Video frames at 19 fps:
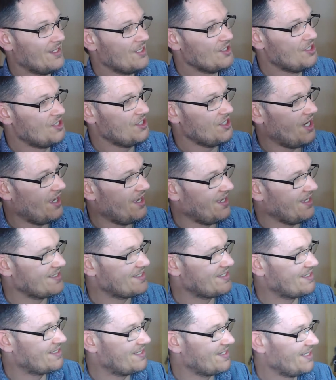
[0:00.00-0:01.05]

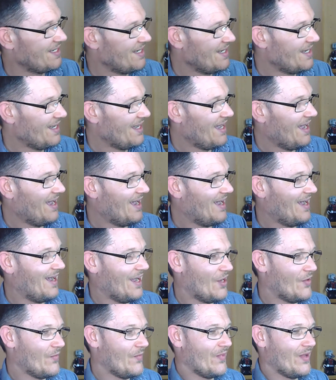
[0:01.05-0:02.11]
just
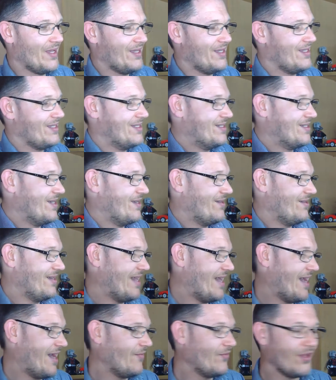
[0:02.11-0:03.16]
So
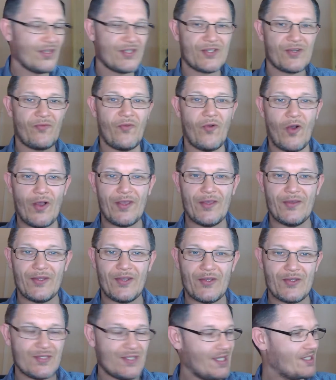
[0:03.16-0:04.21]
yeah, I'm not sure what you'd
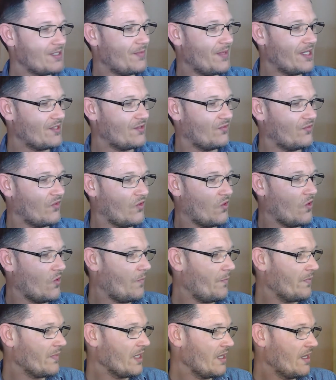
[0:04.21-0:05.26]
use that space for.
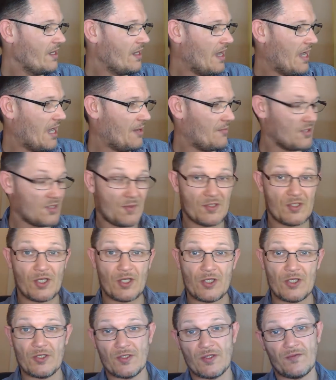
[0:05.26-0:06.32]
I suppose you
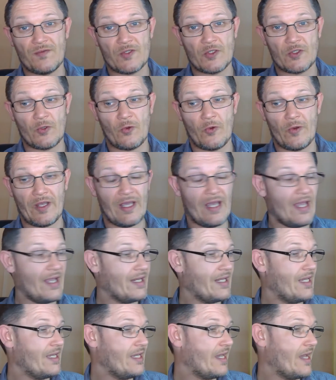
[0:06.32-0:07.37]
could use it for storing
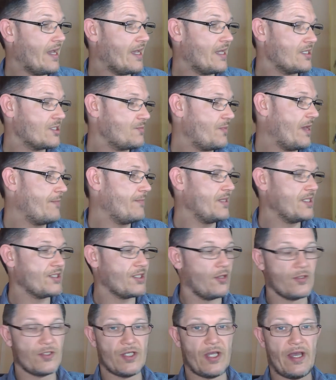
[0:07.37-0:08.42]
any spare
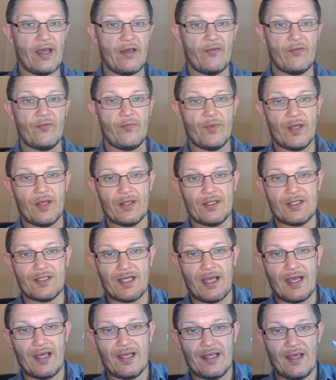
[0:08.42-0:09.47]
missiles you have. But
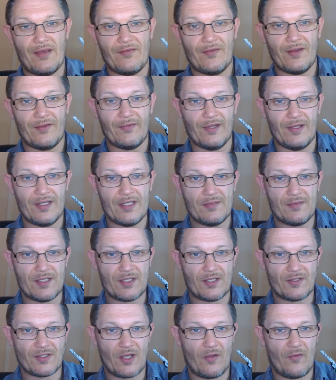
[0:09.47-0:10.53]
yeah, if you ever look, these
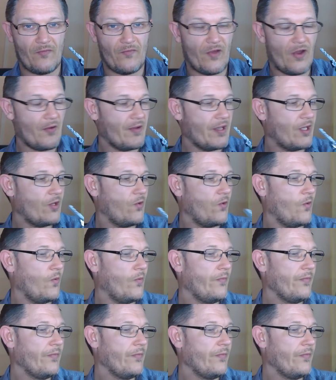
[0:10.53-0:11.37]
missiles are very cool.